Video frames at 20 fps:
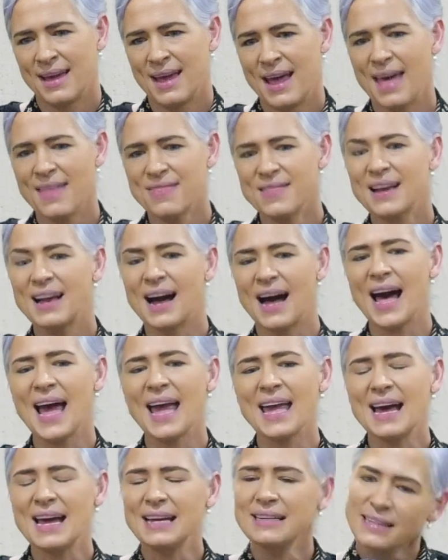And the guy
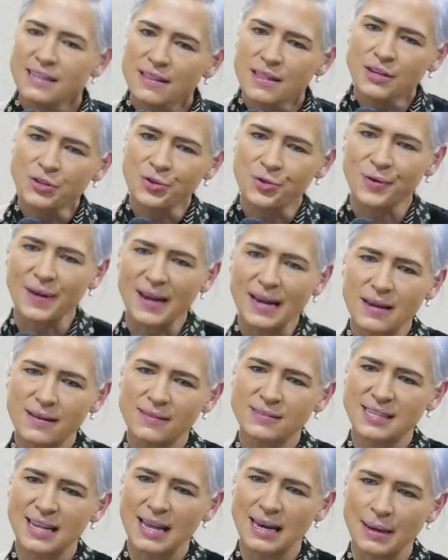under the tree
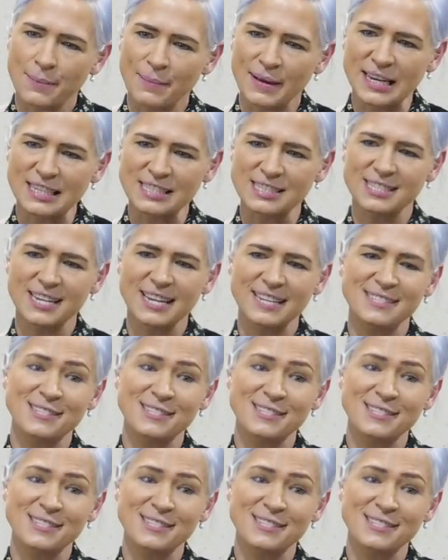looked at him and he said,